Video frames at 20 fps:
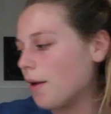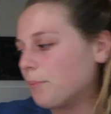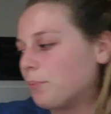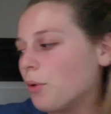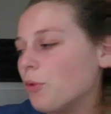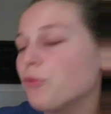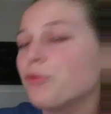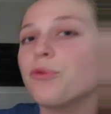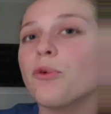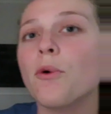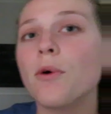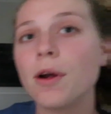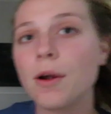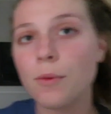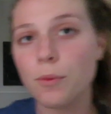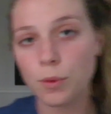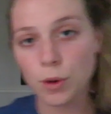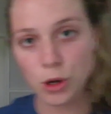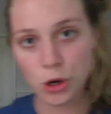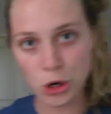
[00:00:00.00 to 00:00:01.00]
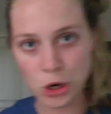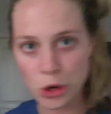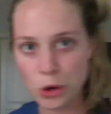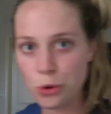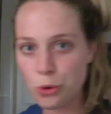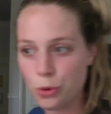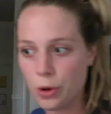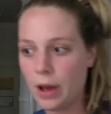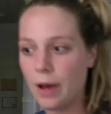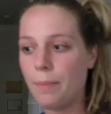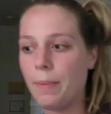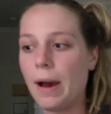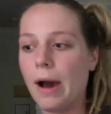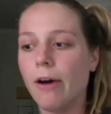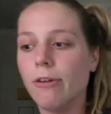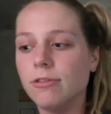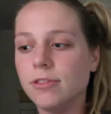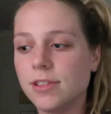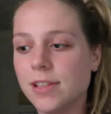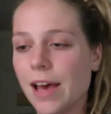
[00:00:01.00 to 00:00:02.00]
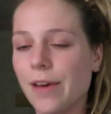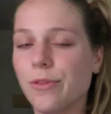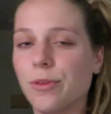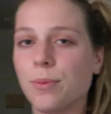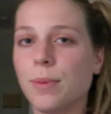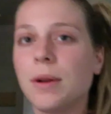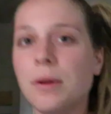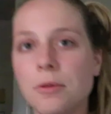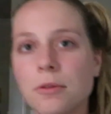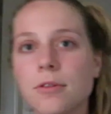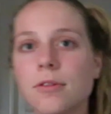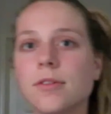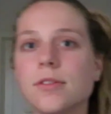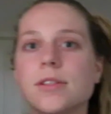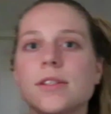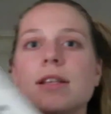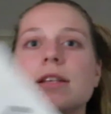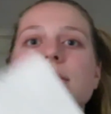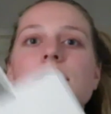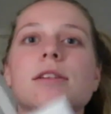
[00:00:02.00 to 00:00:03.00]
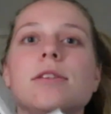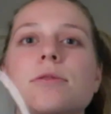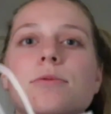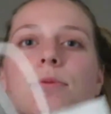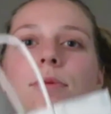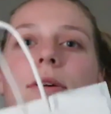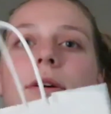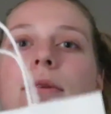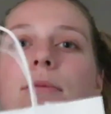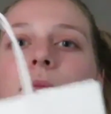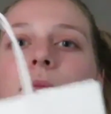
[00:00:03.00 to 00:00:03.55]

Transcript: Before we knew about Savvy Minerals, this is what